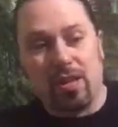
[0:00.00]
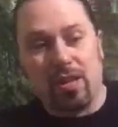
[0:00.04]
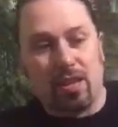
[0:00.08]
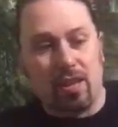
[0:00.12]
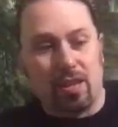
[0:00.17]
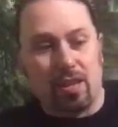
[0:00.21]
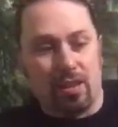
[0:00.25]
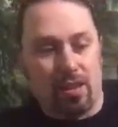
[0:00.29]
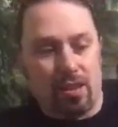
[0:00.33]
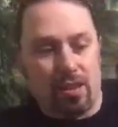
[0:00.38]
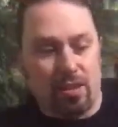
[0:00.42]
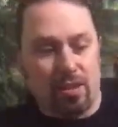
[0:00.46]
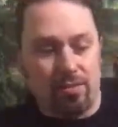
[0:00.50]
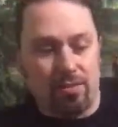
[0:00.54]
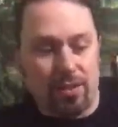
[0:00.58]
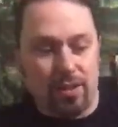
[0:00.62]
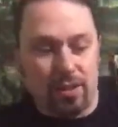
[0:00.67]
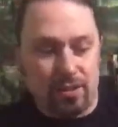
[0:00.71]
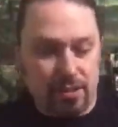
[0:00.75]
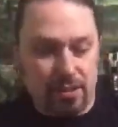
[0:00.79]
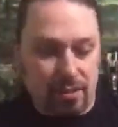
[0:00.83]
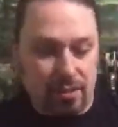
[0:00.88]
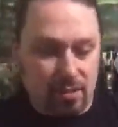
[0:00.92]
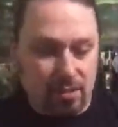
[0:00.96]
Love it.
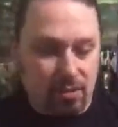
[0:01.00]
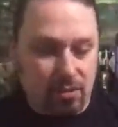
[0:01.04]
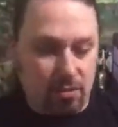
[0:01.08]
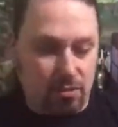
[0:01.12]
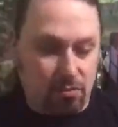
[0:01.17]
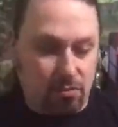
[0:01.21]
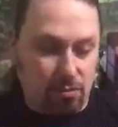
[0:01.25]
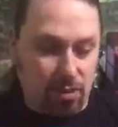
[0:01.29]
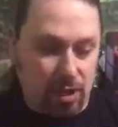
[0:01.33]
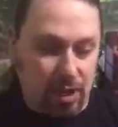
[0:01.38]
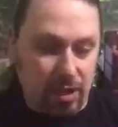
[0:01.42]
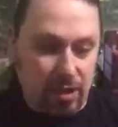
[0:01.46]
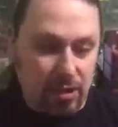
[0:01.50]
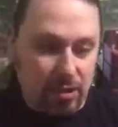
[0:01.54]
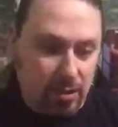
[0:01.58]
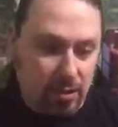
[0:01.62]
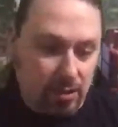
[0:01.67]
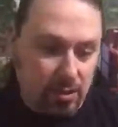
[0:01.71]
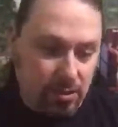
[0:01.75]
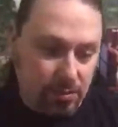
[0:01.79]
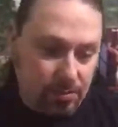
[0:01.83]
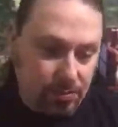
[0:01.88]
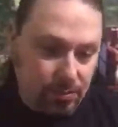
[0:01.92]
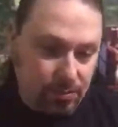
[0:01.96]
Great.
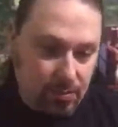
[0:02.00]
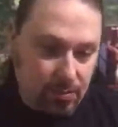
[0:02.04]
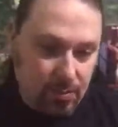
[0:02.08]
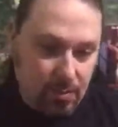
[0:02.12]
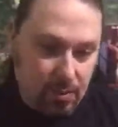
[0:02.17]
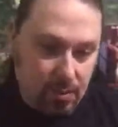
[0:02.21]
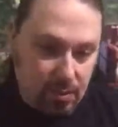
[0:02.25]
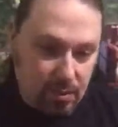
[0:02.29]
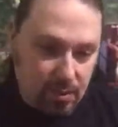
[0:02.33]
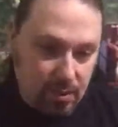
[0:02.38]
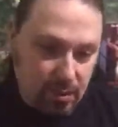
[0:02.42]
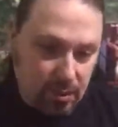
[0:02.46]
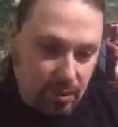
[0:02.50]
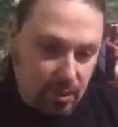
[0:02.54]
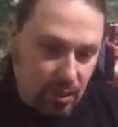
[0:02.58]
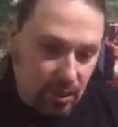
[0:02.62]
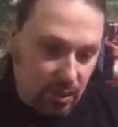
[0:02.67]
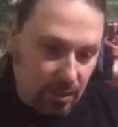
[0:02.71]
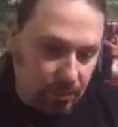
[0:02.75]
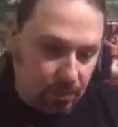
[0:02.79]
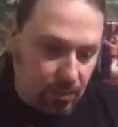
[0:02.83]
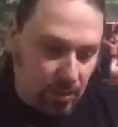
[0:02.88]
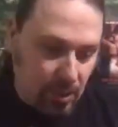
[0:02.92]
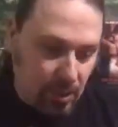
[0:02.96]
Let's
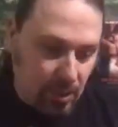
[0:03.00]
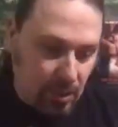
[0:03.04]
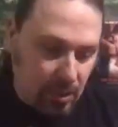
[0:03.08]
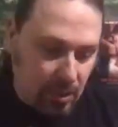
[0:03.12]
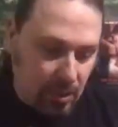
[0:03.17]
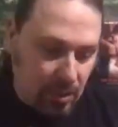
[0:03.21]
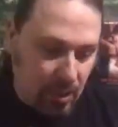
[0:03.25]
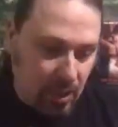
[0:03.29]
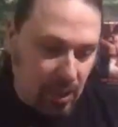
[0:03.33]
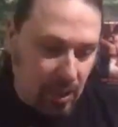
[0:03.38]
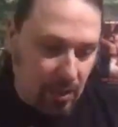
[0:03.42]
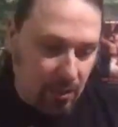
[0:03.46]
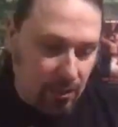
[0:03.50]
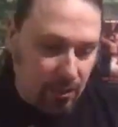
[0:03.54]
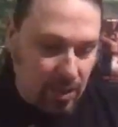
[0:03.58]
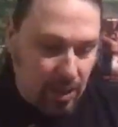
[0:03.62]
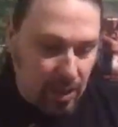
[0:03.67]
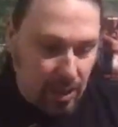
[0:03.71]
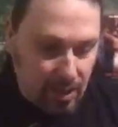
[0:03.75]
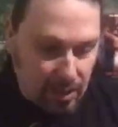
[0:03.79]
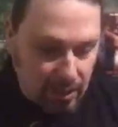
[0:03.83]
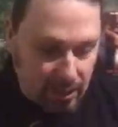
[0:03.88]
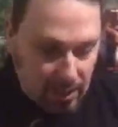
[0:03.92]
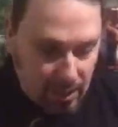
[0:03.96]
see. I haven't
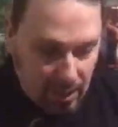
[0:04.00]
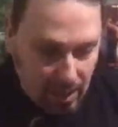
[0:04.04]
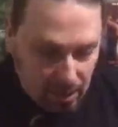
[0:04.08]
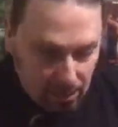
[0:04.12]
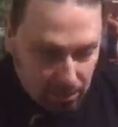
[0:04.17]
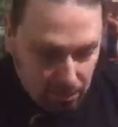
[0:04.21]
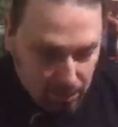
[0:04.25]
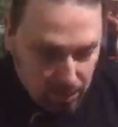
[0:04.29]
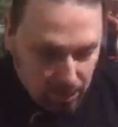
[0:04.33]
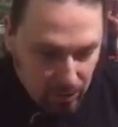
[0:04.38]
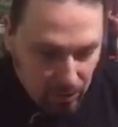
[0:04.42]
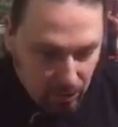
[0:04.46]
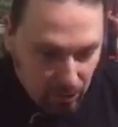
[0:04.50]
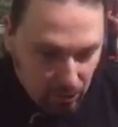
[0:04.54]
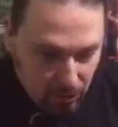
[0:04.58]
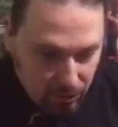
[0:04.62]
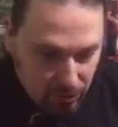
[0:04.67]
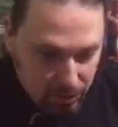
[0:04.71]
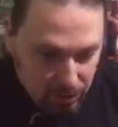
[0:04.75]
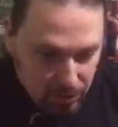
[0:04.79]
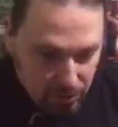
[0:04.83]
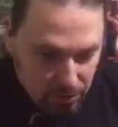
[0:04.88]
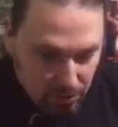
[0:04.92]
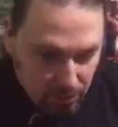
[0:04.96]
had a Captain
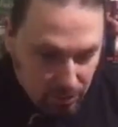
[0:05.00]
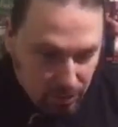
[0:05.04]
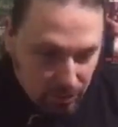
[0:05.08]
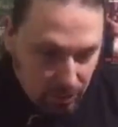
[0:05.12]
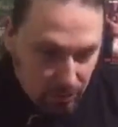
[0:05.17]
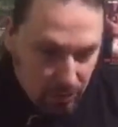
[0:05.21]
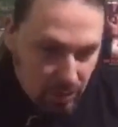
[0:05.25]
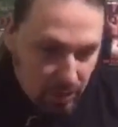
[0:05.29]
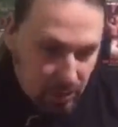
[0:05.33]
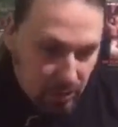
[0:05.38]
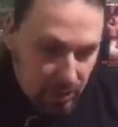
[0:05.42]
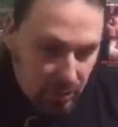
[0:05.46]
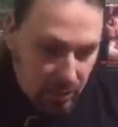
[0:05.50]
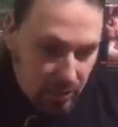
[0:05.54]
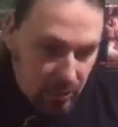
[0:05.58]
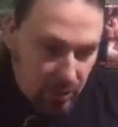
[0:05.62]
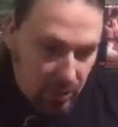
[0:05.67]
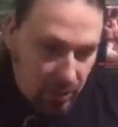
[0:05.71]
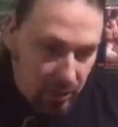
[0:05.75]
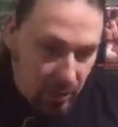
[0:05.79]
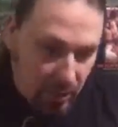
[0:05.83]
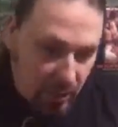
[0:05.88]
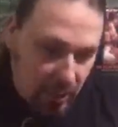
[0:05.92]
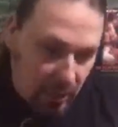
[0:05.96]
Lawrence brew
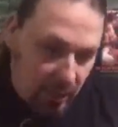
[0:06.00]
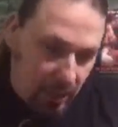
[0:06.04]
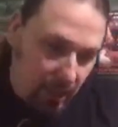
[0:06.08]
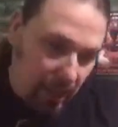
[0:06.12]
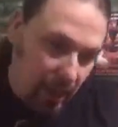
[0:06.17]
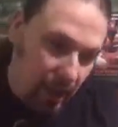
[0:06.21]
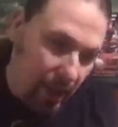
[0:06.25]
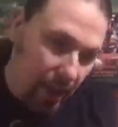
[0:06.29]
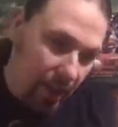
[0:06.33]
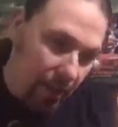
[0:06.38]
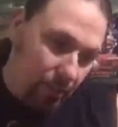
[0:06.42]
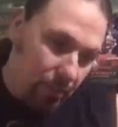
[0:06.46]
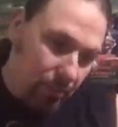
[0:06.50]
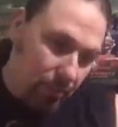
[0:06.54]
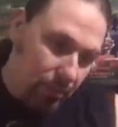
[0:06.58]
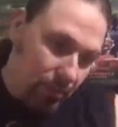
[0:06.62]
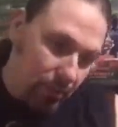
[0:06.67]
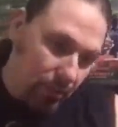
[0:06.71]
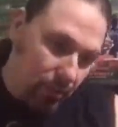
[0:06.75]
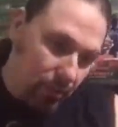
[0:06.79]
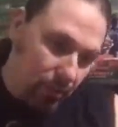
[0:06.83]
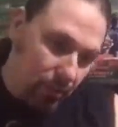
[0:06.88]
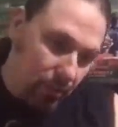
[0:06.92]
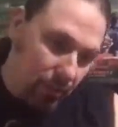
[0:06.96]
in
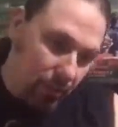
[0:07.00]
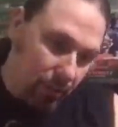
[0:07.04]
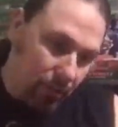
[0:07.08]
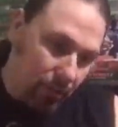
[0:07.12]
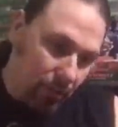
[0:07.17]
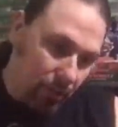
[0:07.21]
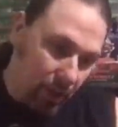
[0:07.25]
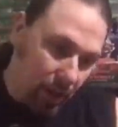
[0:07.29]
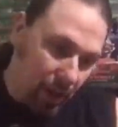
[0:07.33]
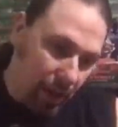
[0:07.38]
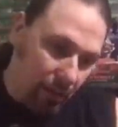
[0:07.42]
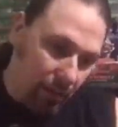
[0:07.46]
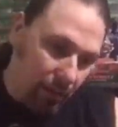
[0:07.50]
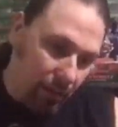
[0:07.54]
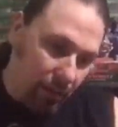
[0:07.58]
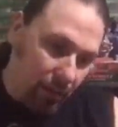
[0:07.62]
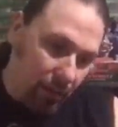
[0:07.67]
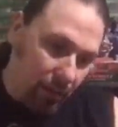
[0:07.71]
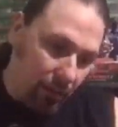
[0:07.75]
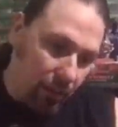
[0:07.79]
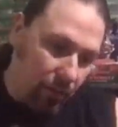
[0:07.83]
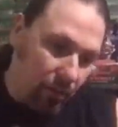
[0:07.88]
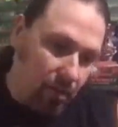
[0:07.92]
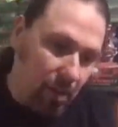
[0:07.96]
absolutely
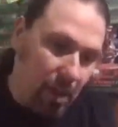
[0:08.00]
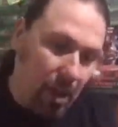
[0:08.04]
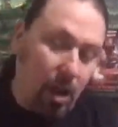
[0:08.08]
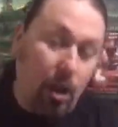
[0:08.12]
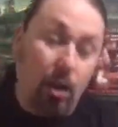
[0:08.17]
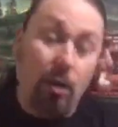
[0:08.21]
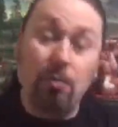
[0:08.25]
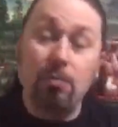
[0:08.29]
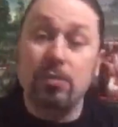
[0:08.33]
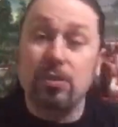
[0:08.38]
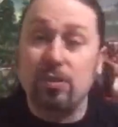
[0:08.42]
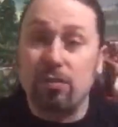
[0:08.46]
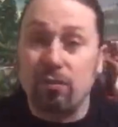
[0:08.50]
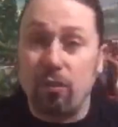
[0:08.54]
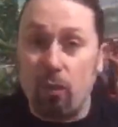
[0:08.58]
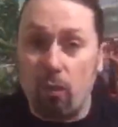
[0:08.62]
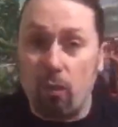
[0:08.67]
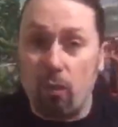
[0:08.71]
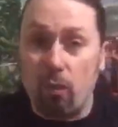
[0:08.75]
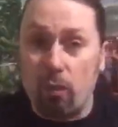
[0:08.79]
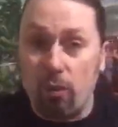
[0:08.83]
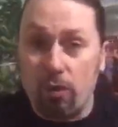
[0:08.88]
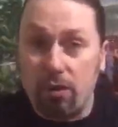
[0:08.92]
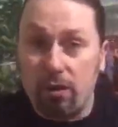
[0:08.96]
forever. They're from
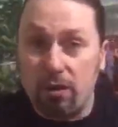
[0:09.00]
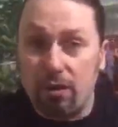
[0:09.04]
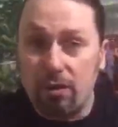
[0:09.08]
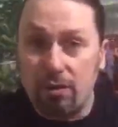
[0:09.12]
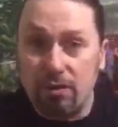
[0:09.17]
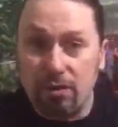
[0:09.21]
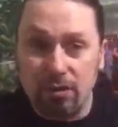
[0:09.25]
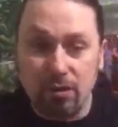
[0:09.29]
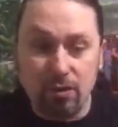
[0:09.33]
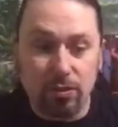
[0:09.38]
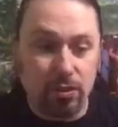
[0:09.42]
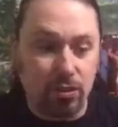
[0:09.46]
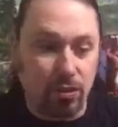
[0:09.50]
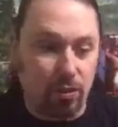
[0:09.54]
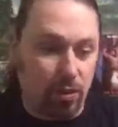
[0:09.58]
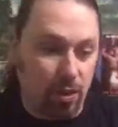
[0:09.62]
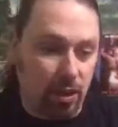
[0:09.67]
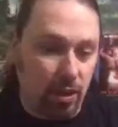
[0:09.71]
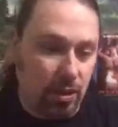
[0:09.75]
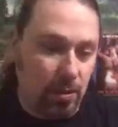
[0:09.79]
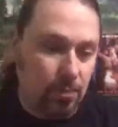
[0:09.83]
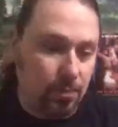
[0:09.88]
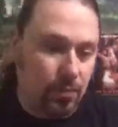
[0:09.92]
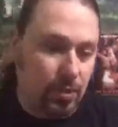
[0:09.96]
Elmsford, New
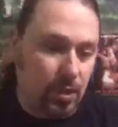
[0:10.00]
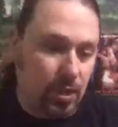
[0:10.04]
York.